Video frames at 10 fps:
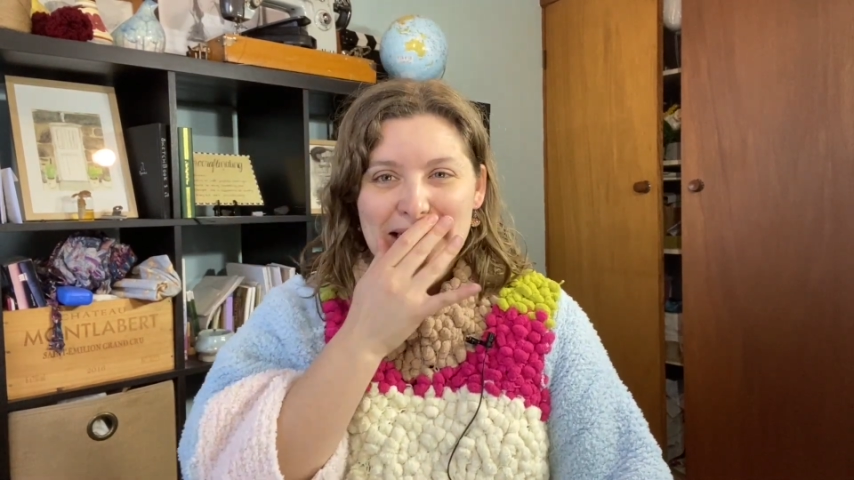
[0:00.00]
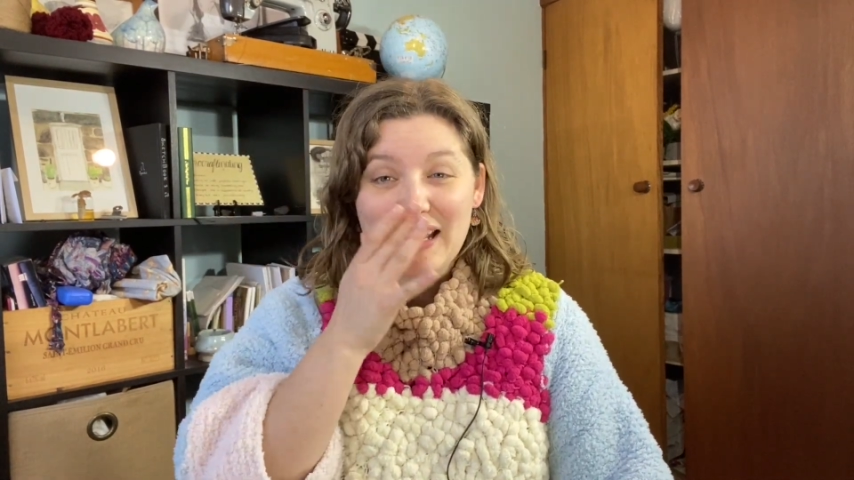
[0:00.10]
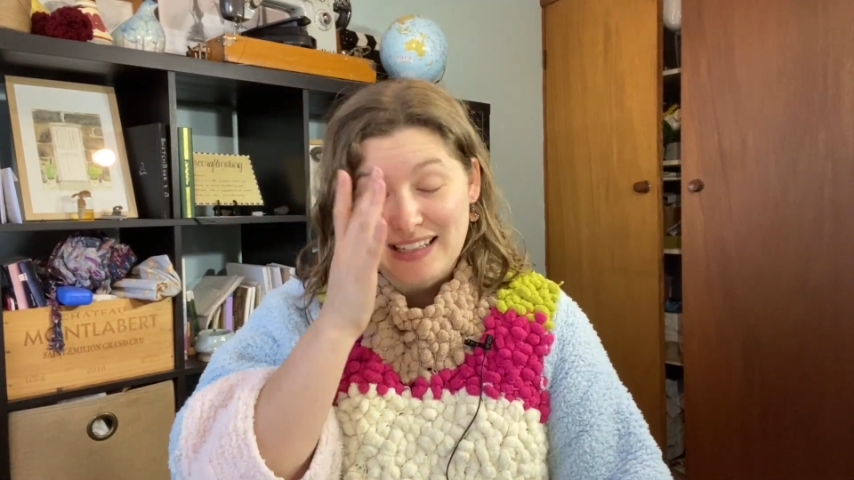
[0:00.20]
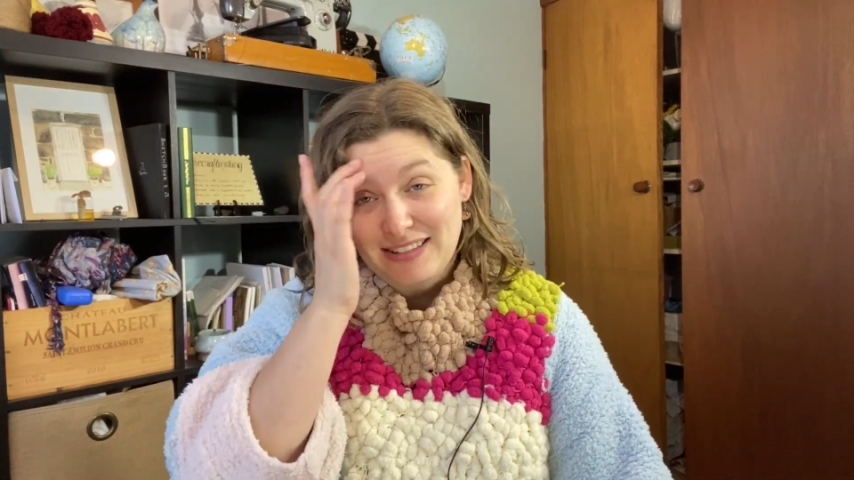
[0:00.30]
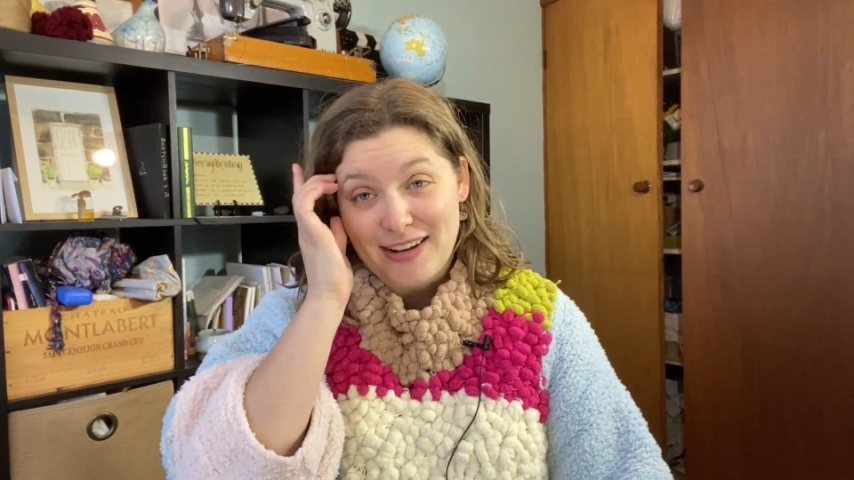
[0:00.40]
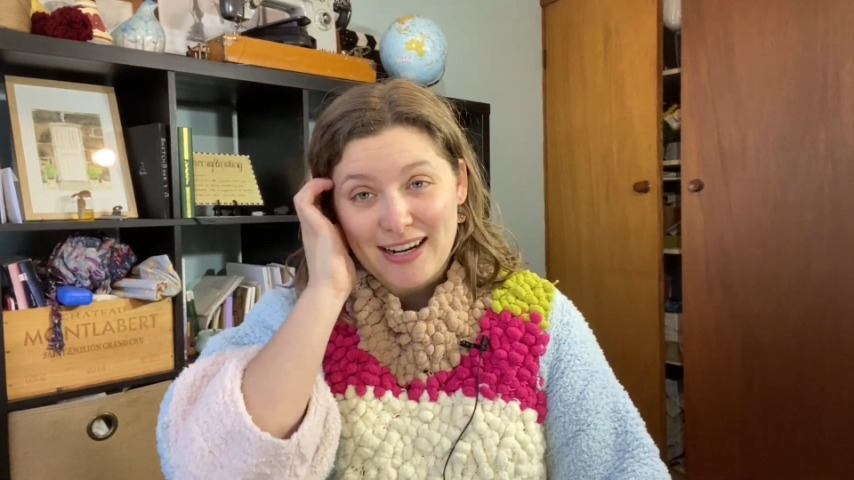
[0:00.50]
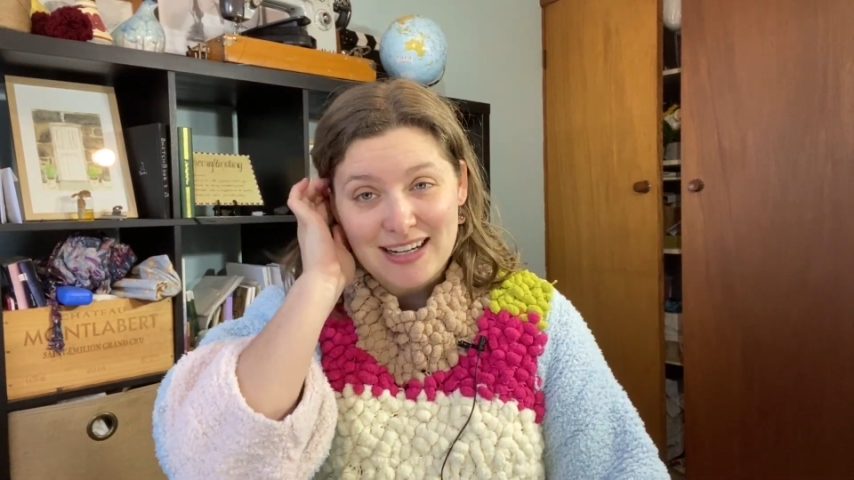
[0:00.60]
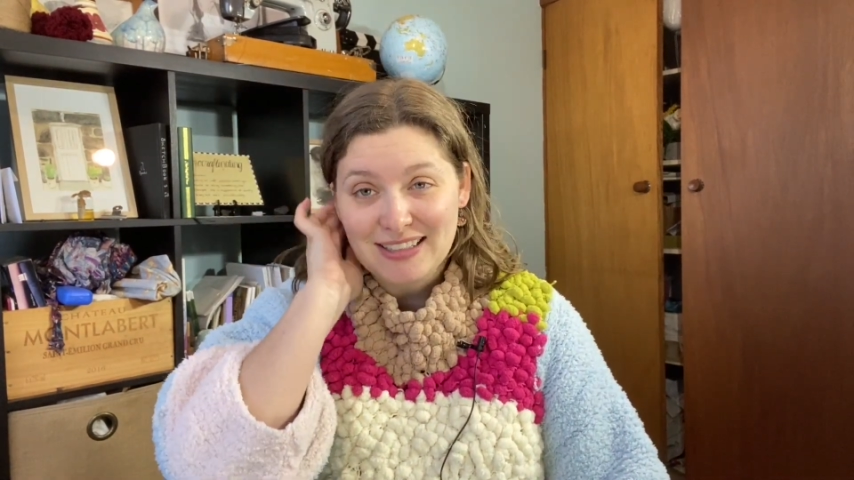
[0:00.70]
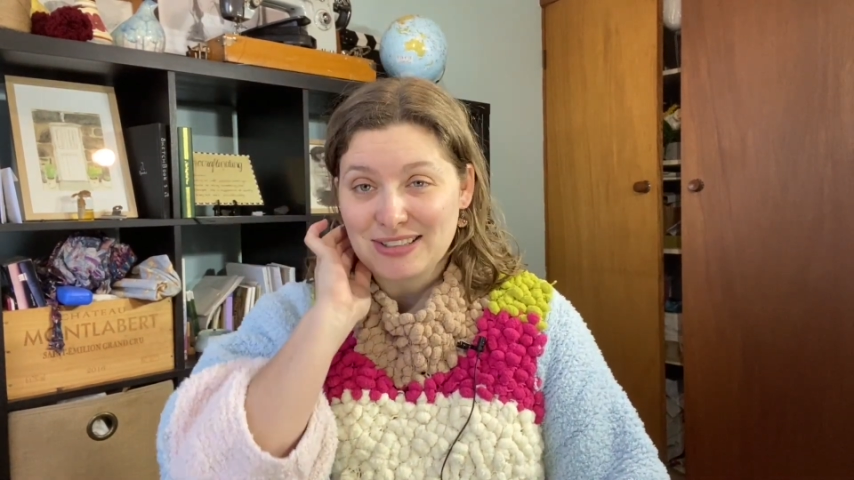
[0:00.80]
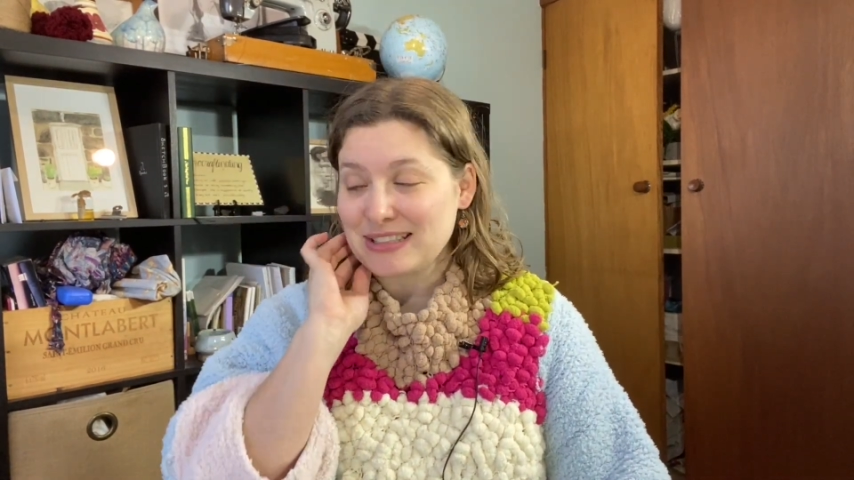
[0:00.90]
And if I
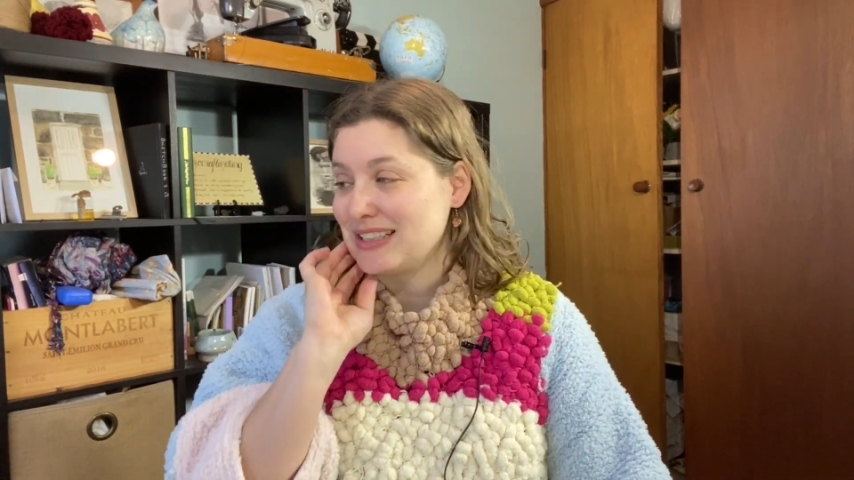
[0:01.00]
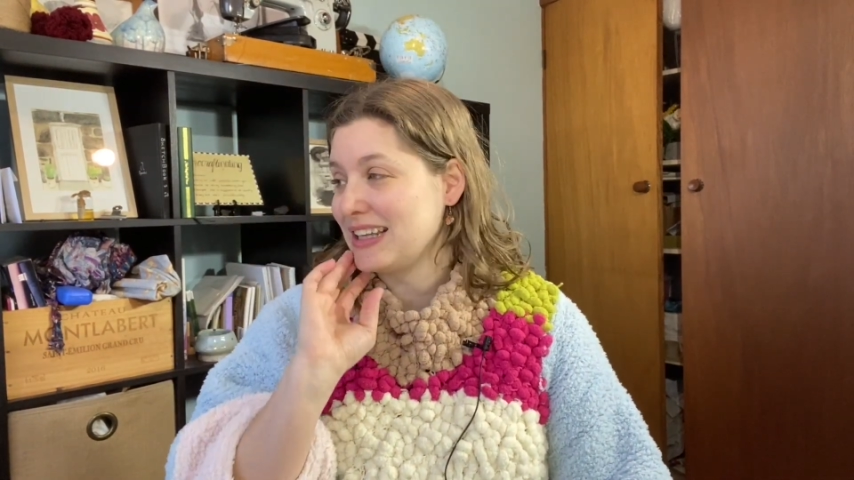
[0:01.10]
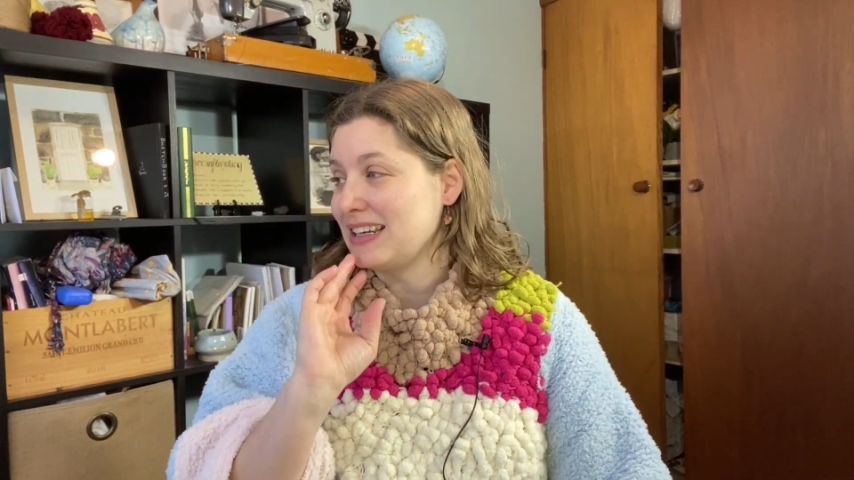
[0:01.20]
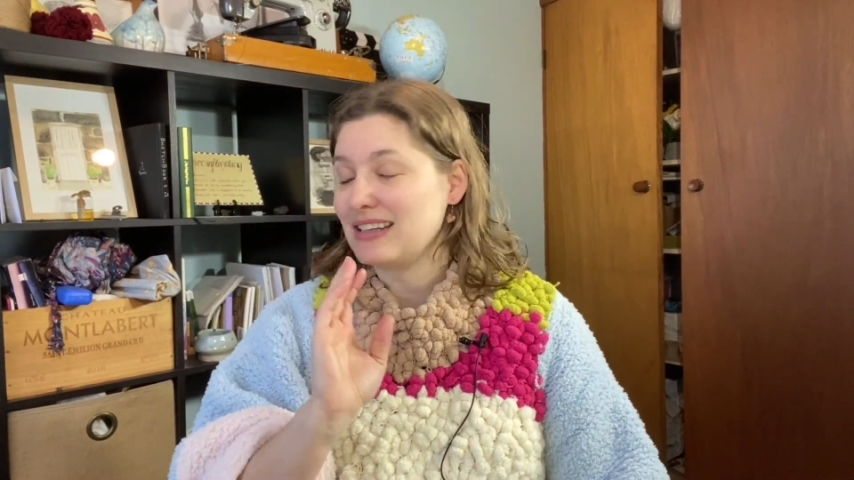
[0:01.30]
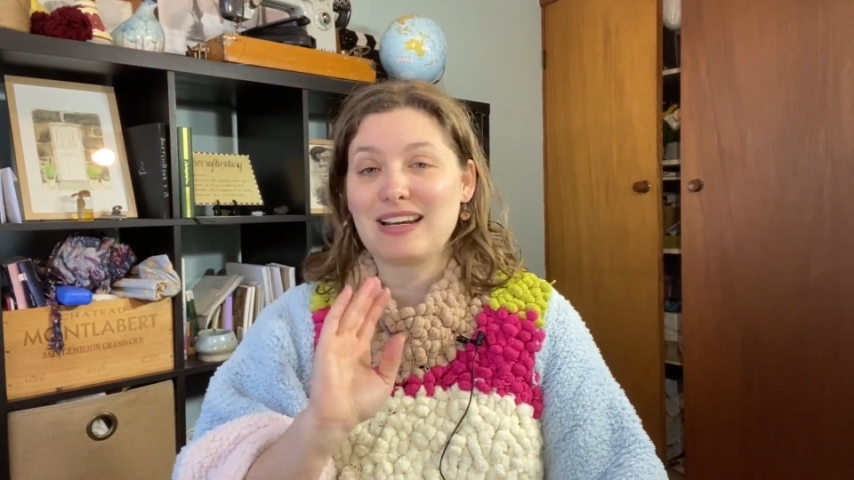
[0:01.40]
can't do it, then